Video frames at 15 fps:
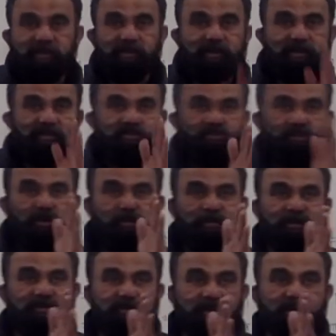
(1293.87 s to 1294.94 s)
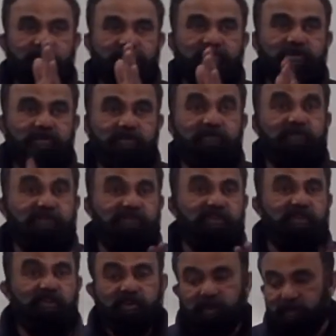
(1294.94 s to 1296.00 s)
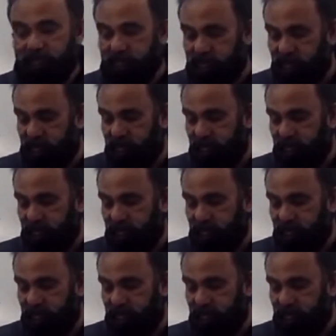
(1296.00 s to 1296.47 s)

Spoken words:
installments of 50 grams.